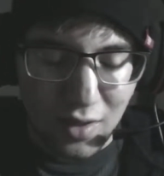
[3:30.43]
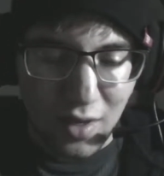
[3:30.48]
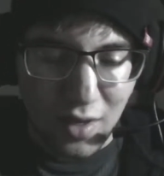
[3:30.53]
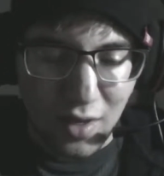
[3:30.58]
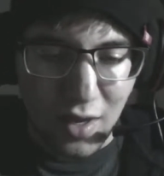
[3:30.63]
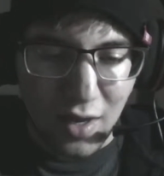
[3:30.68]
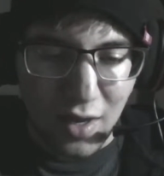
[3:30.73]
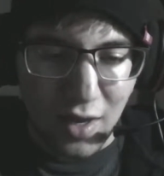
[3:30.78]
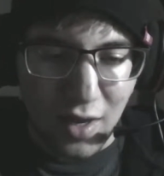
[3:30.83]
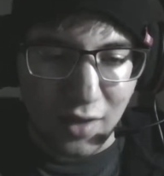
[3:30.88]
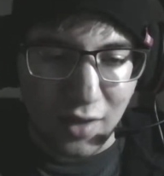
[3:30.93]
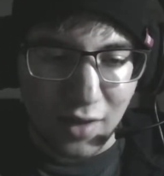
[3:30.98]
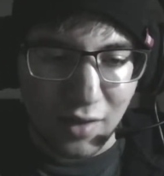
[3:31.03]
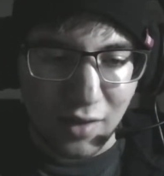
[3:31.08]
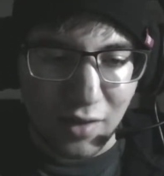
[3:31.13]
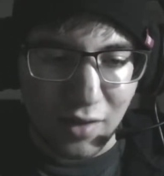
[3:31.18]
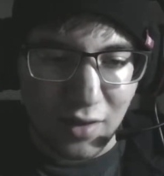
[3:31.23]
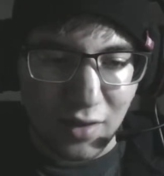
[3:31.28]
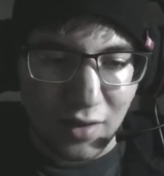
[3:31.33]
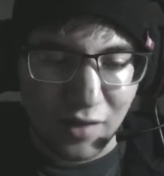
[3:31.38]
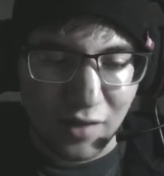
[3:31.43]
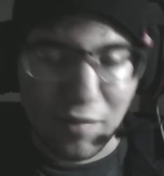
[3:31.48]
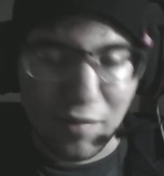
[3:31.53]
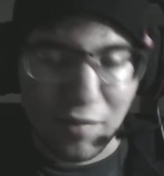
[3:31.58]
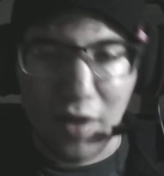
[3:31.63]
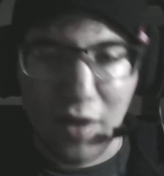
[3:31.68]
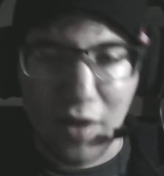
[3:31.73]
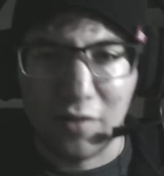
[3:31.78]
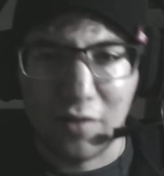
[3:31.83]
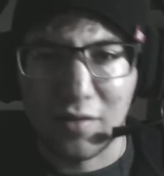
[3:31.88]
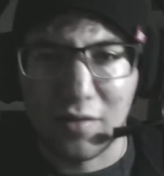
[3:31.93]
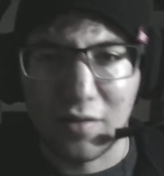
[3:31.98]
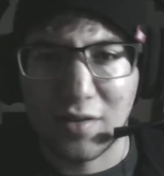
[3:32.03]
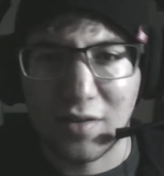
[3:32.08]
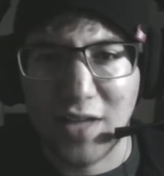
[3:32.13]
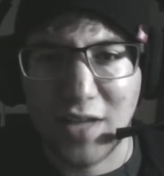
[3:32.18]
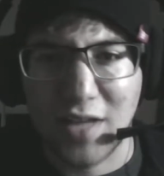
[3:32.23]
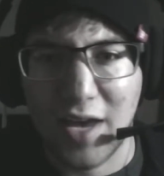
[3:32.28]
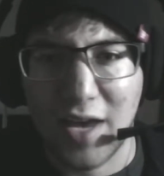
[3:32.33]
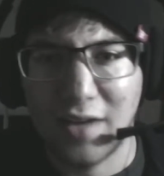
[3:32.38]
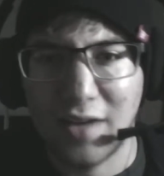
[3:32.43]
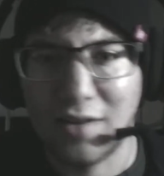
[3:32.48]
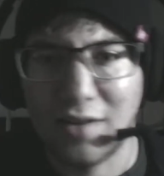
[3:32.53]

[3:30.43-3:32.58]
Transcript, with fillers: and I think that's about ten,